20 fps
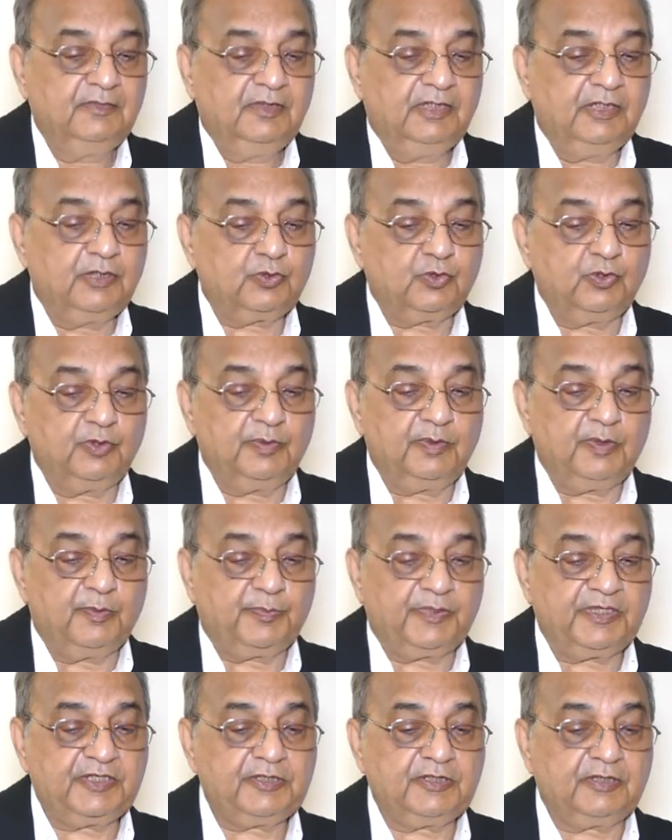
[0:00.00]
it could be
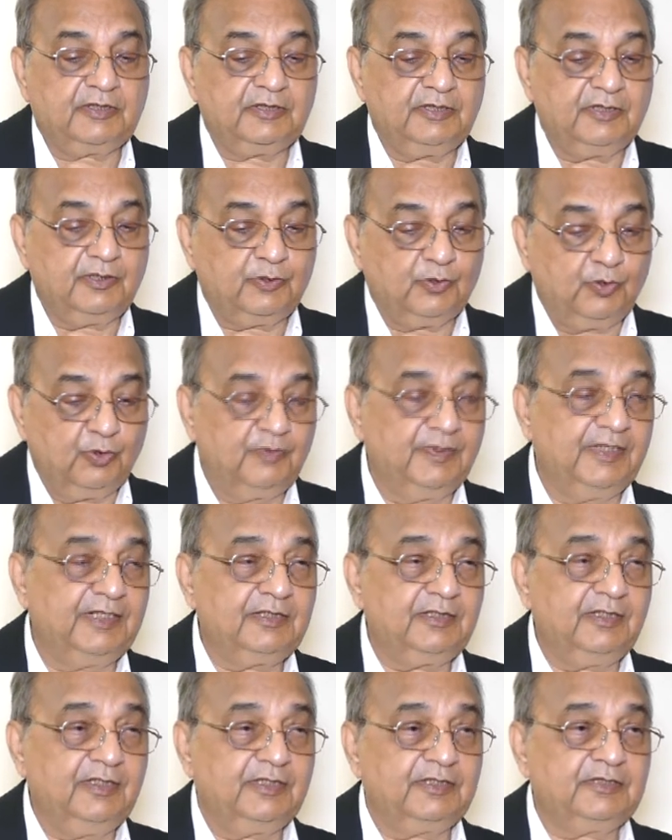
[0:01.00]
pressure control
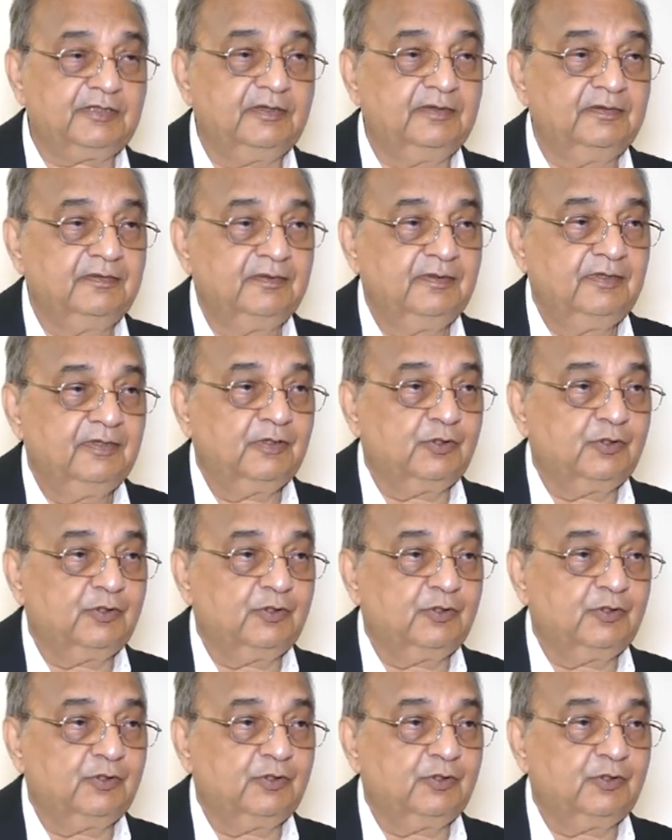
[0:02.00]
ventilation,